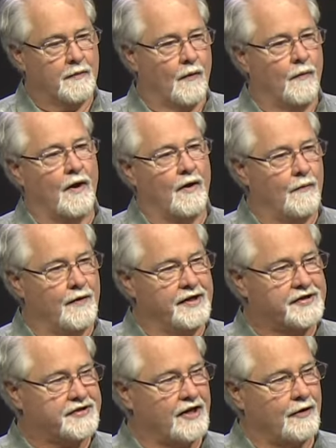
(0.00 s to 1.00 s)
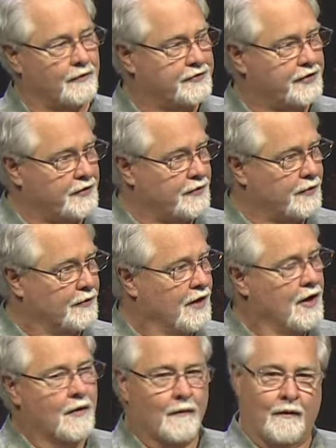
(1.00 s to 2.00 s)
But what we saw too
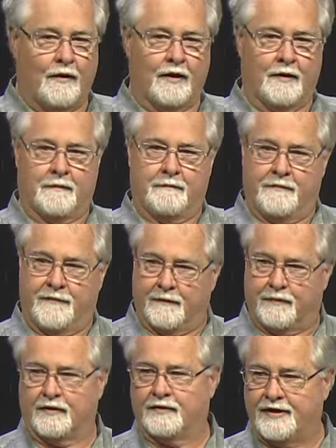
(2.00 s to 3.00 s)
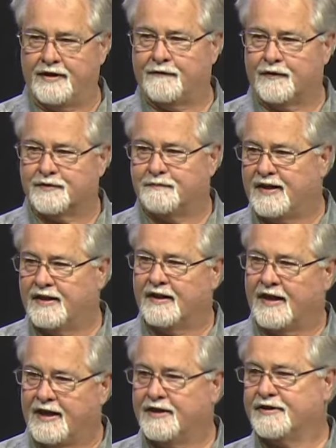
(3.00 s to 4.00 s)
were the believers
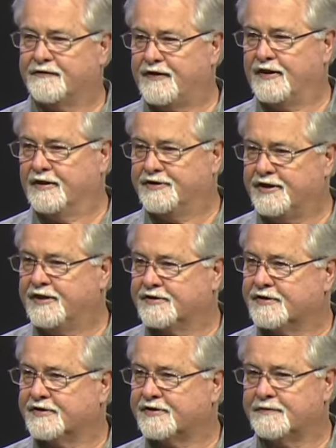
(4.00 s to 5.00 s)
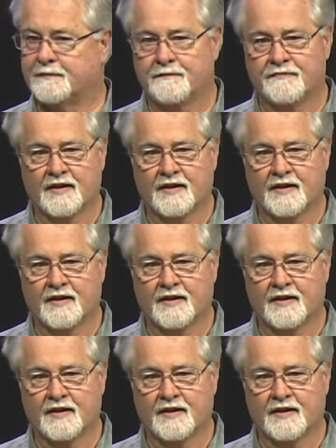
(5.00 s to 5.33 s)
being the hands and feet of Jesus.